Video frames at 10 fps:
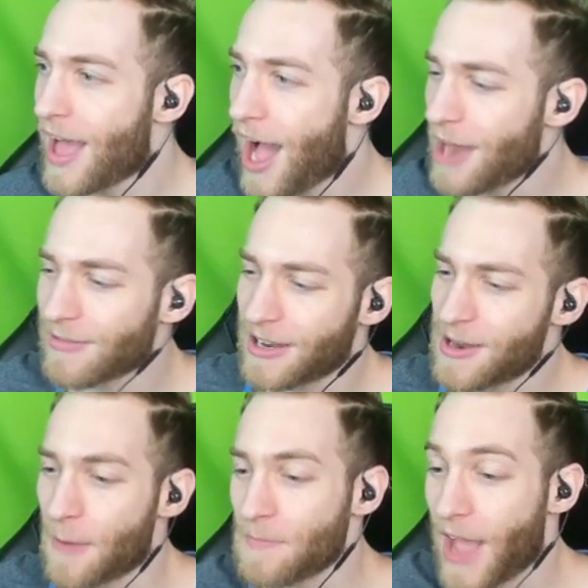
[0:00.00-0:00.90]
I don't really
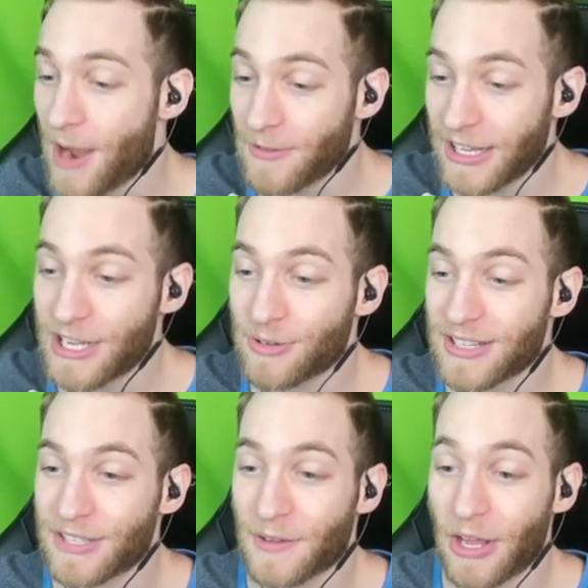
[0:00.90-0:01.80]
know. I really
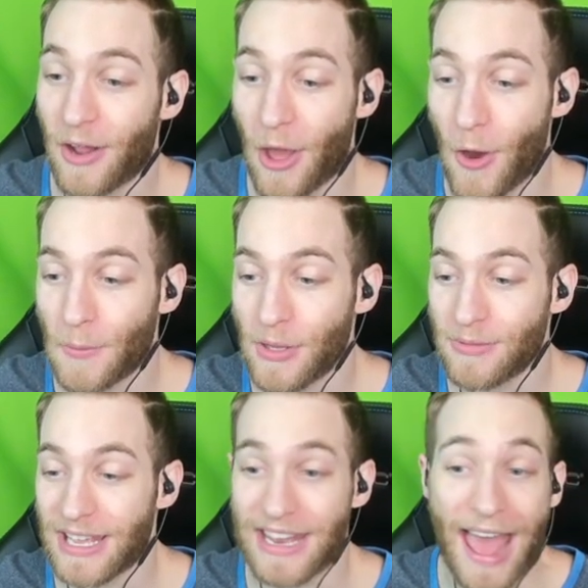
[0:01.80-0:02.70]
enjoyed this video, and I hope you
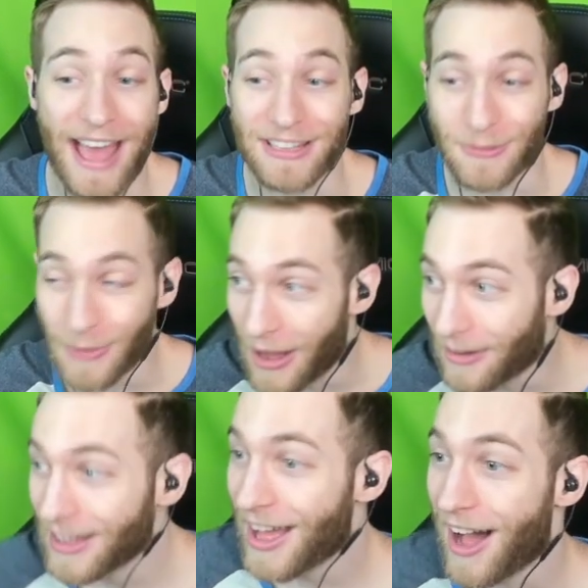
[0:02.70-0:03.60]
did as
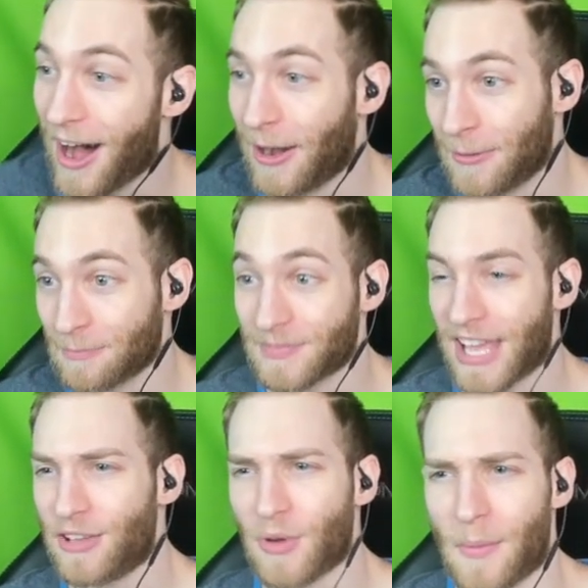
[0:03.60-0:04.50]
well. Um,
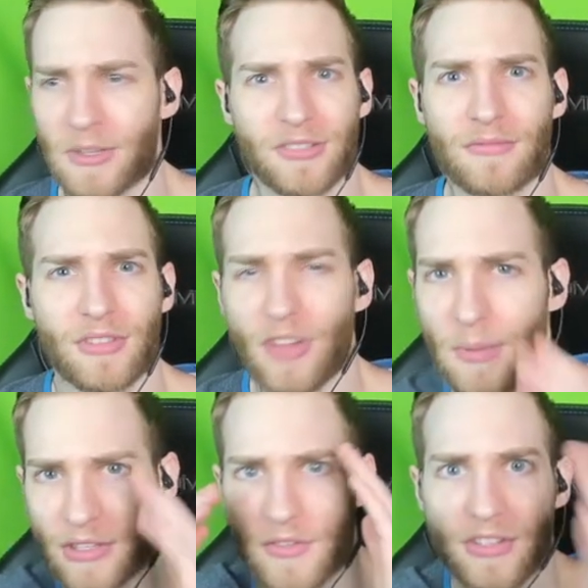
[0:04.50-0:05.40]
thank you all much so
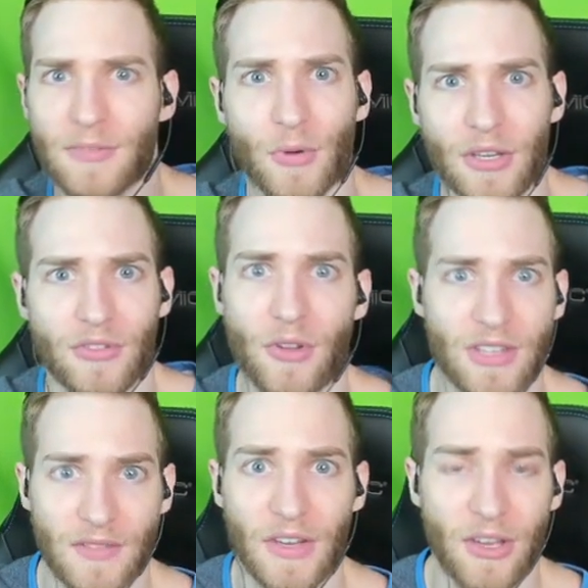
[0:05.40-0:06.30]
much for the support you've shown
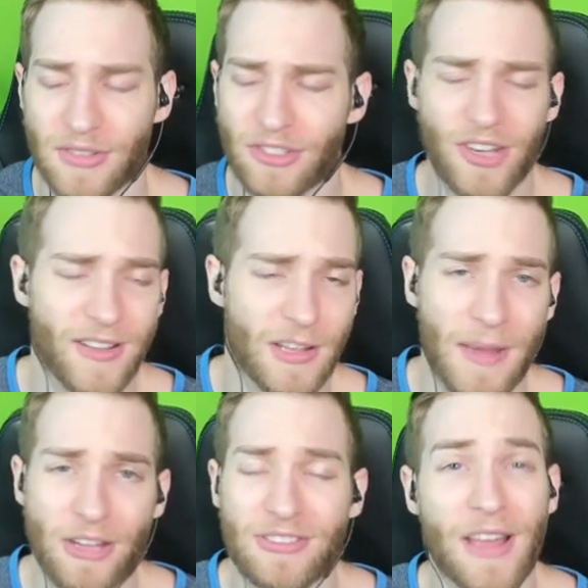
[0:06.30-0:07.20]
these videos. And shout out to
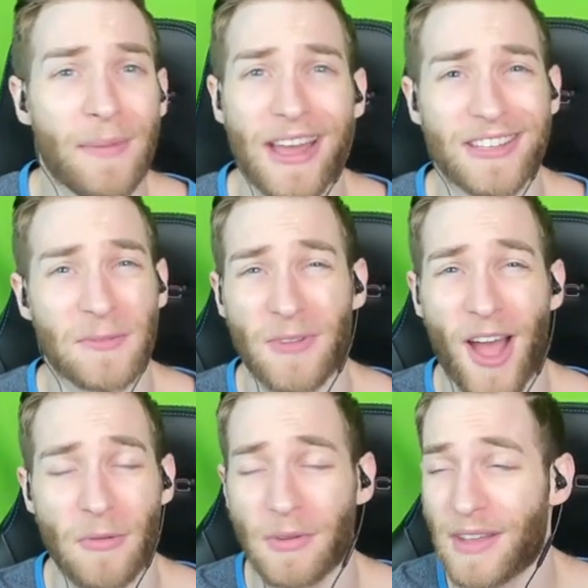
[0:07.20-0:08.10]
Paige and everybody that
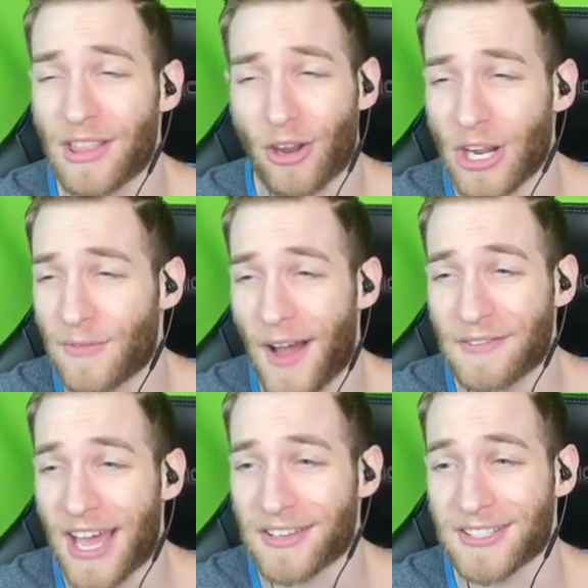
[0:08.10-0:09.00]
subscribed. We've hit
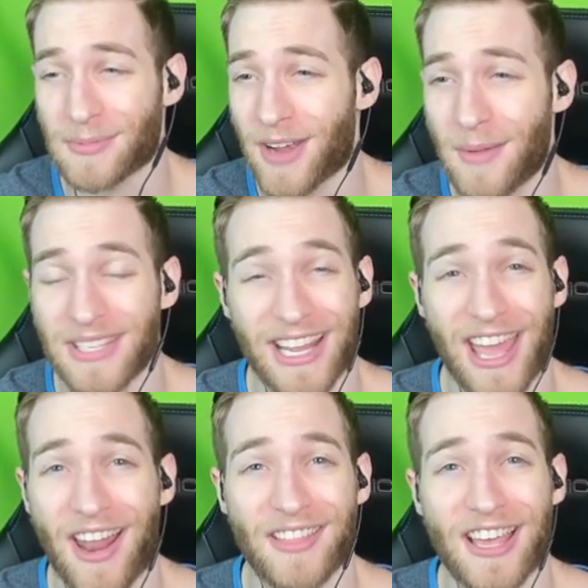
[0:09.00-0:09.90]
35,000 subscribers, and I
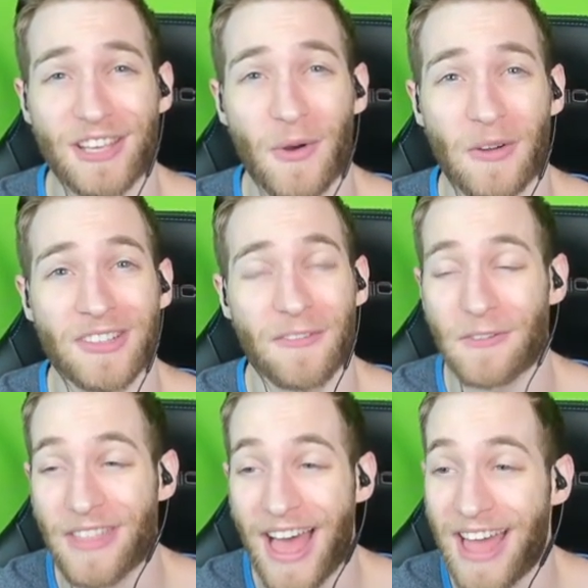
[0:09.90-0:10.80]
cannot thank you all enough
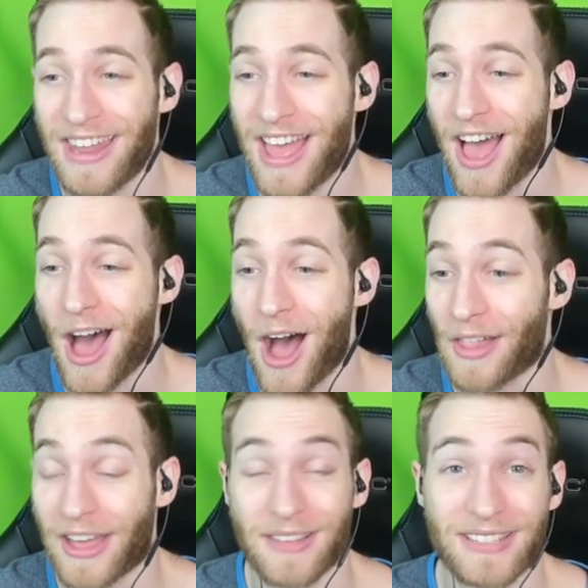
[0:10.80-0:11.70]
for that. Uh,
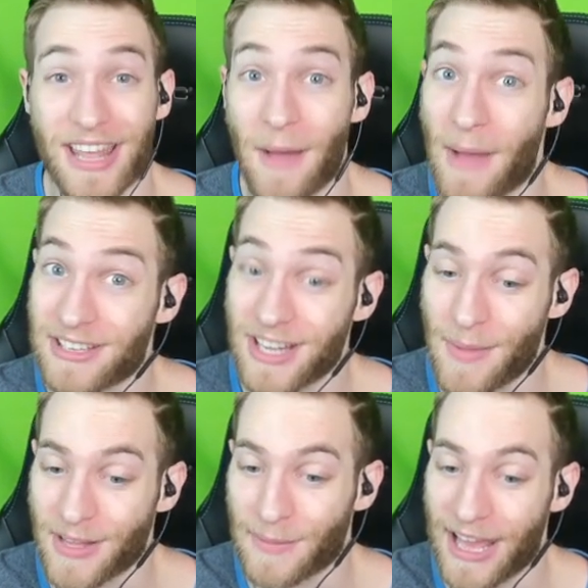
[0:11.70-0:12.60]
like I said, I'm actually
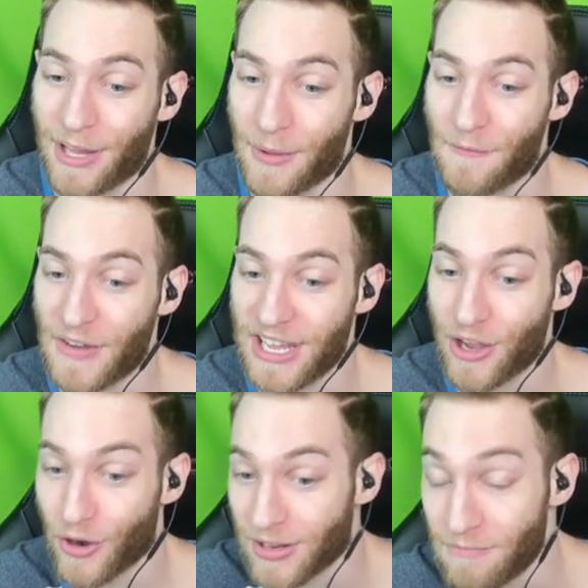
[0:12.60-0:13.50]
about to play Halo Infinite
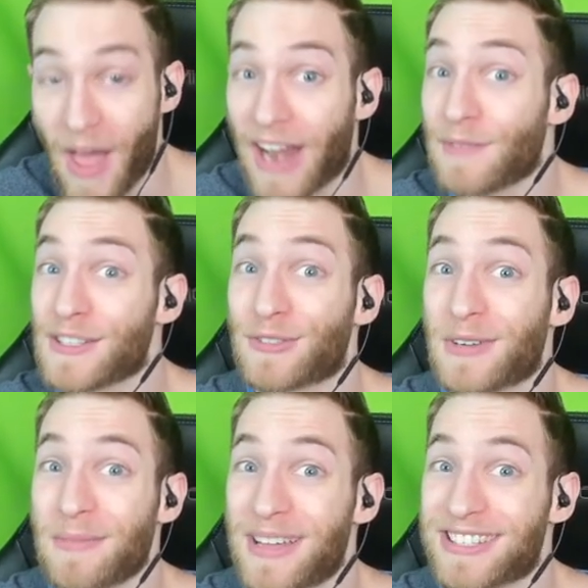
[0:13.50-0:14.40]
here in not even
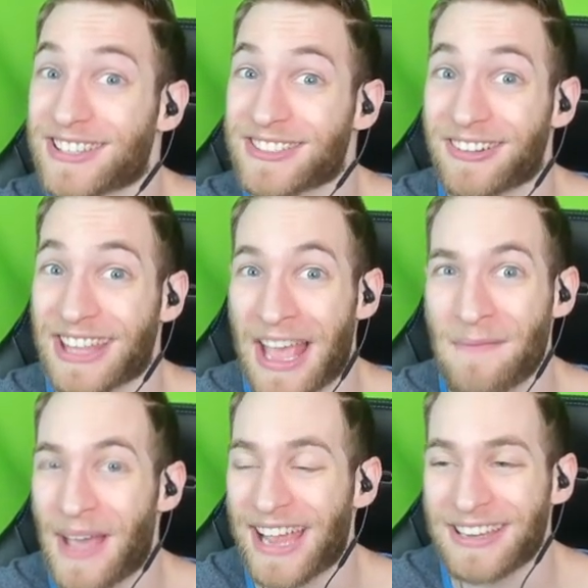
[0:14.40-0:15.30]
20 minutes. Going to start the
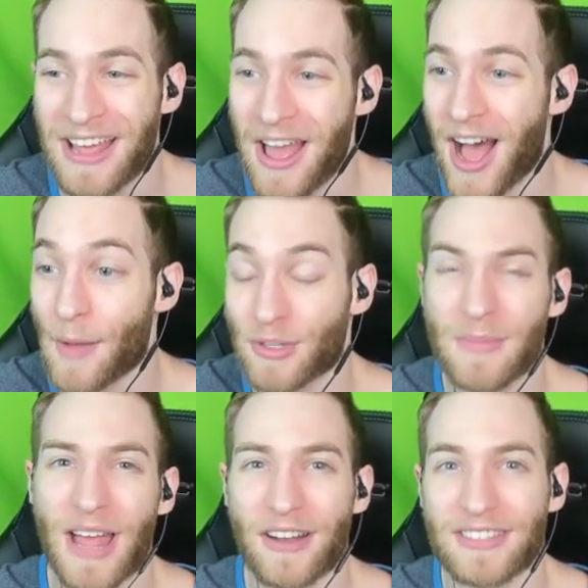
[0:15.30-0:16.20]
campaign. I'm
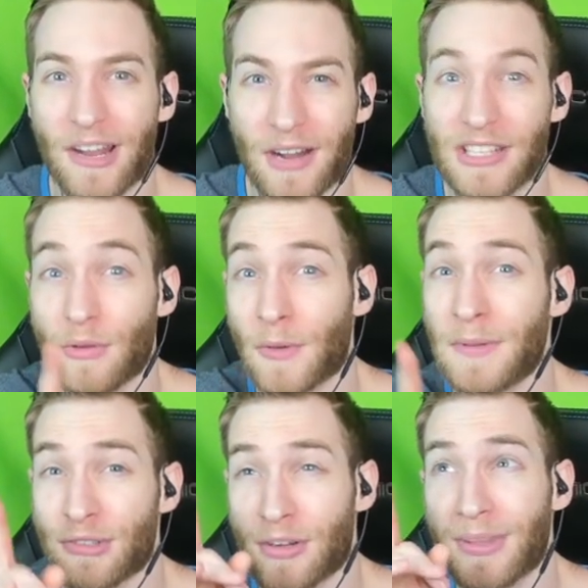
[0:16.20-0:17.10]
streaming out on Saturdays. I won't
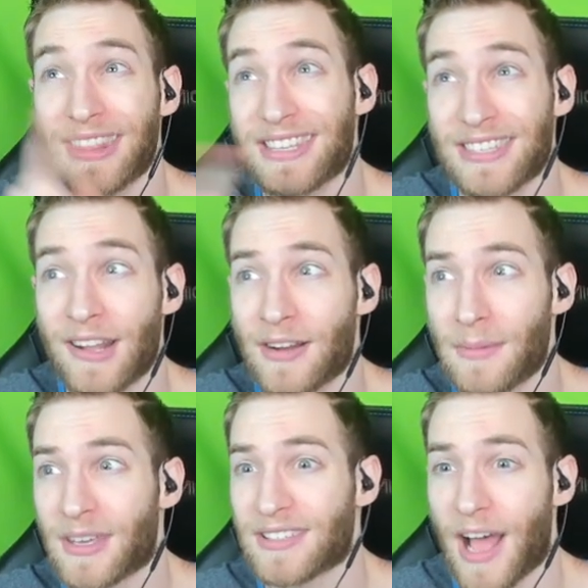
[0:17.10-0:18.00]
be streaming this Saturday
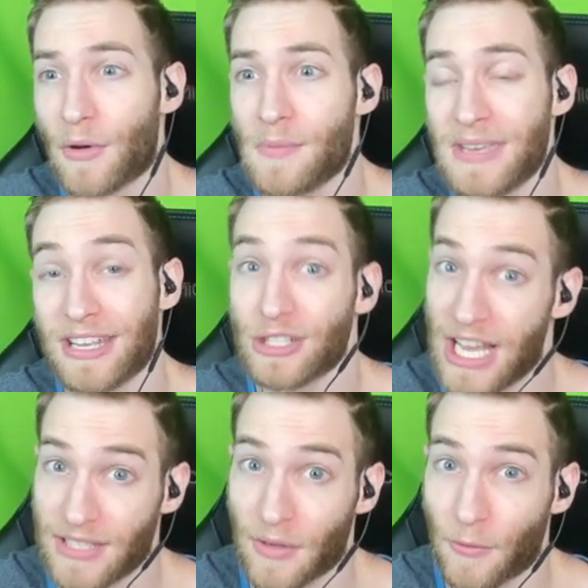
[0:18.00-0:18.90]
because I will be in
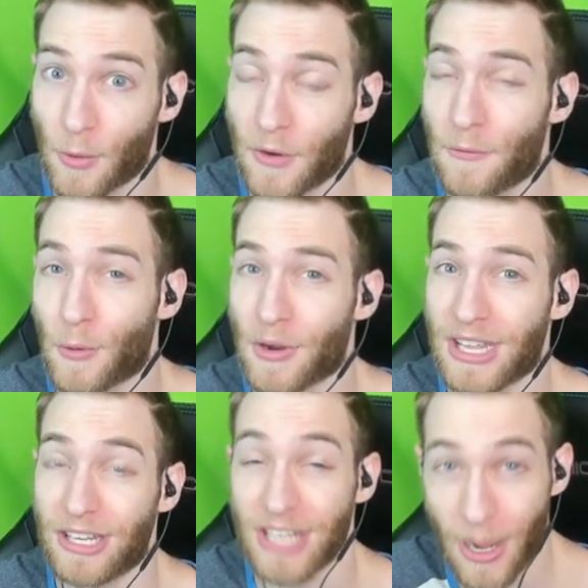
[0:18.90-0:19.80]
Jacksonville, Florida for
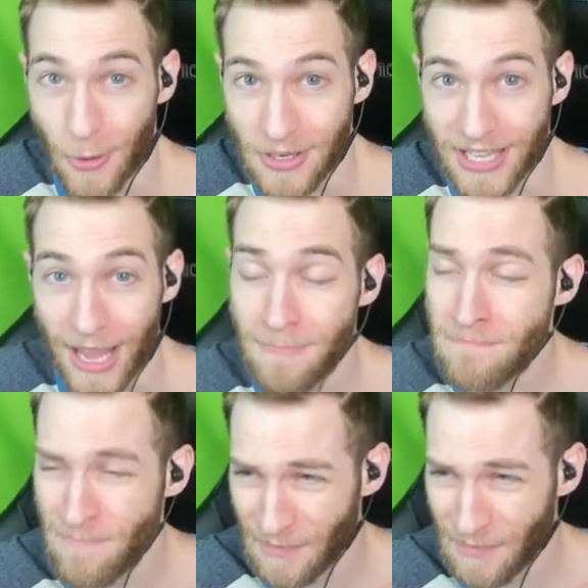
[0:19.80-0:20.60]
the Jaguars game.